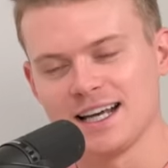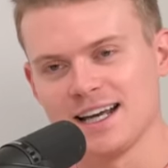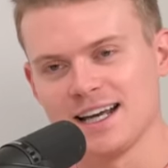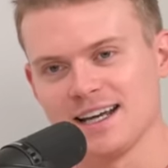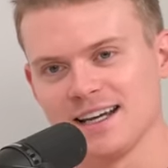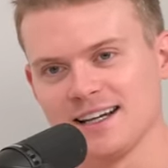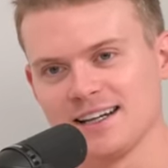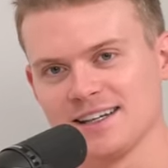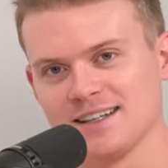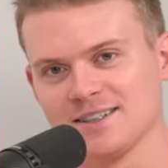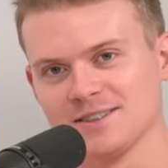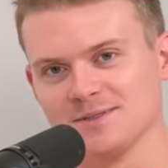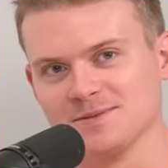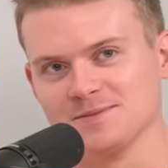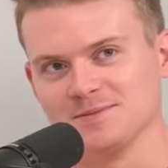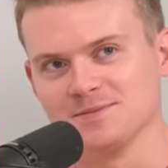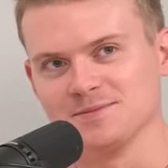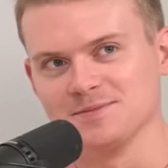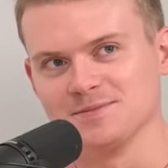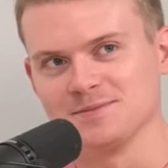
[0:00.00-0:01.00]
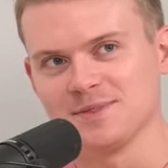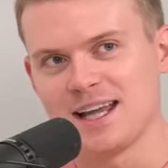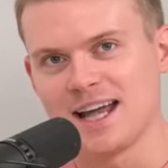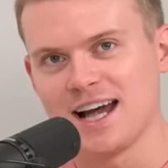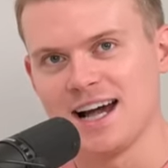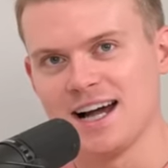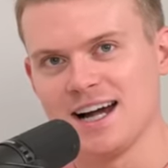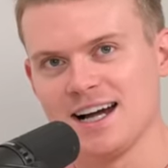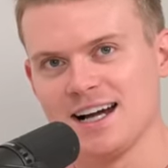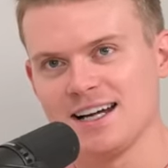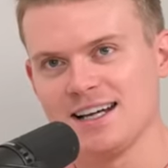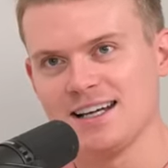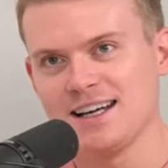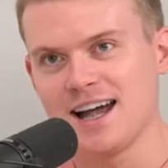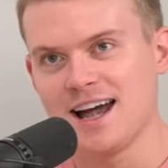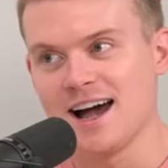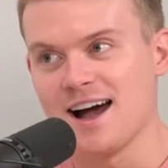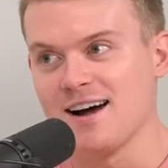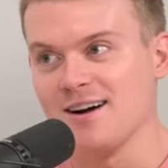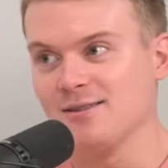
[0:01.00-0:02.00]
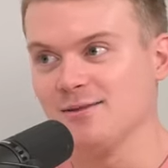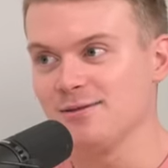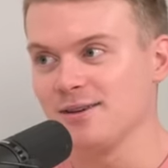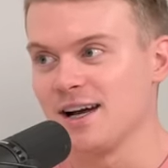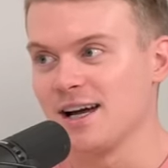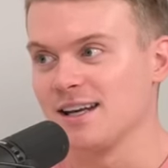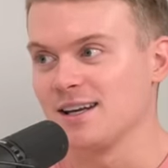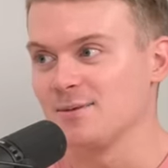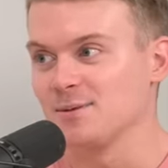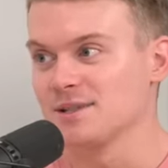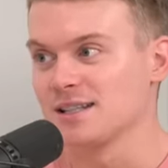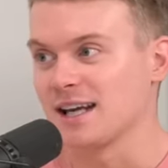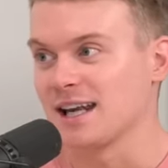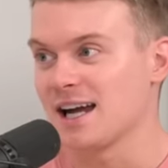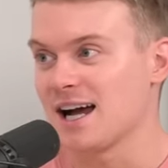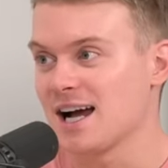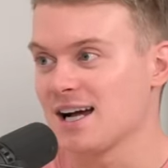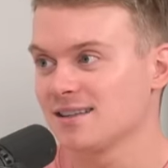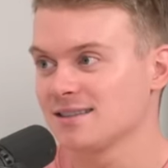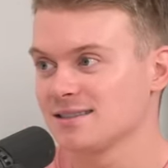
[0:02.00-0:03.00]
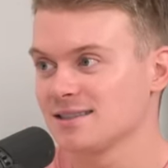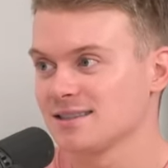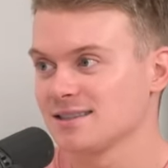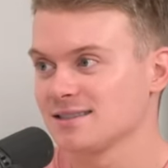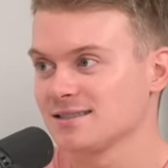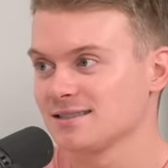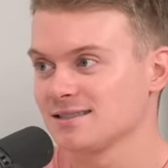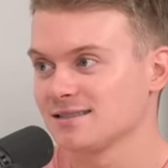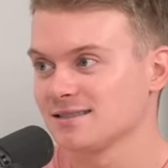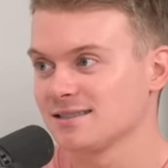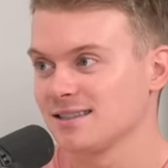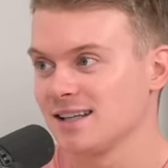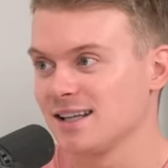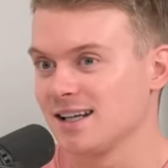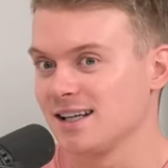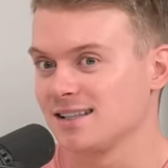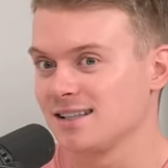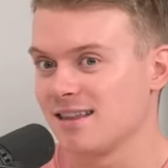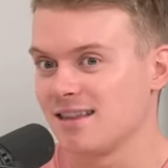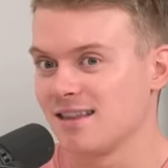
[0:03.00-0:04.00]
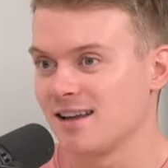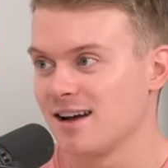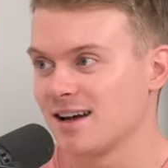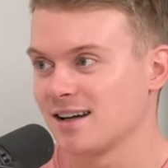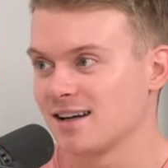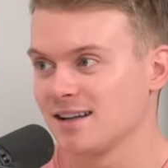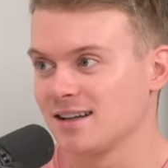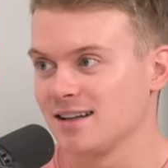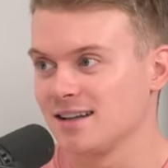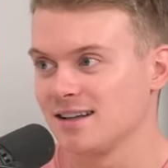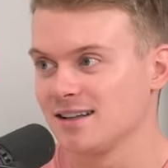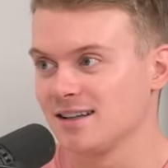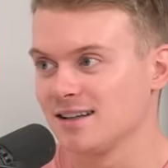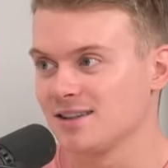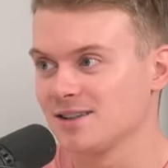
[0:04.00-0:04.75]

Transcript: um, I have, and it was a cat, and I didn't like it, and I